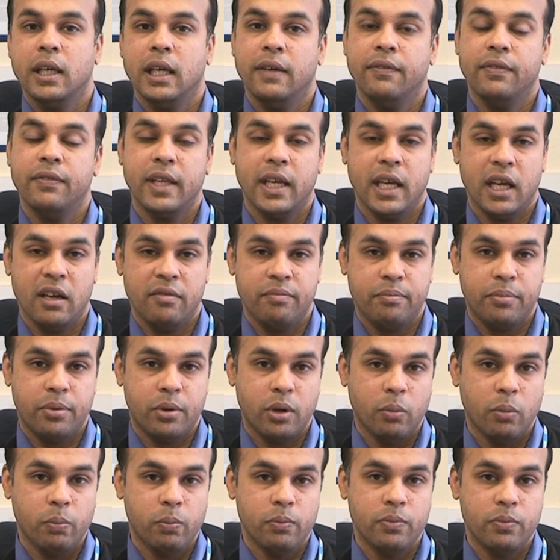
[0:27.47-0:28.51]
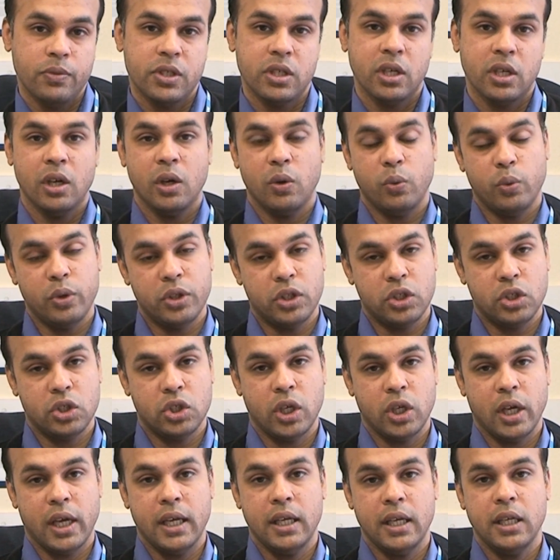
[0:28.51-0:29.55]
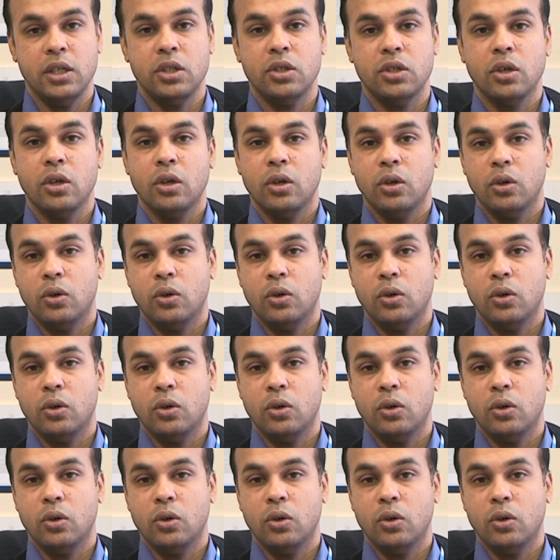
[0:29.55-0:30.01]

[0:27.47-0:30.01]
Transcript: If they have problems with change